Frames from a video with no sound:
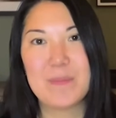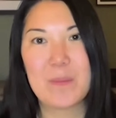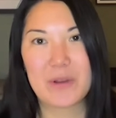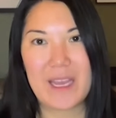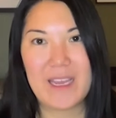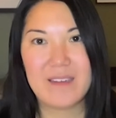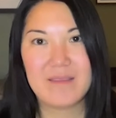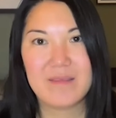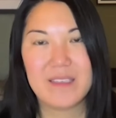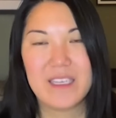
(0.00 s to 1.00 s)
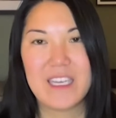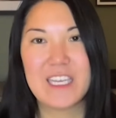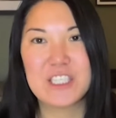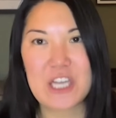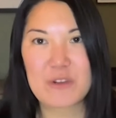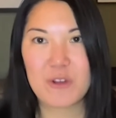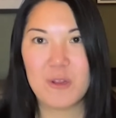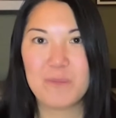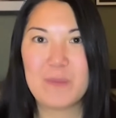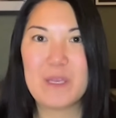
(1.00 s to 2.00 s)
number 8, in
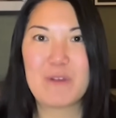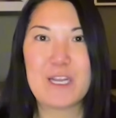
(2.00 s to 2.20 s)
general, be ready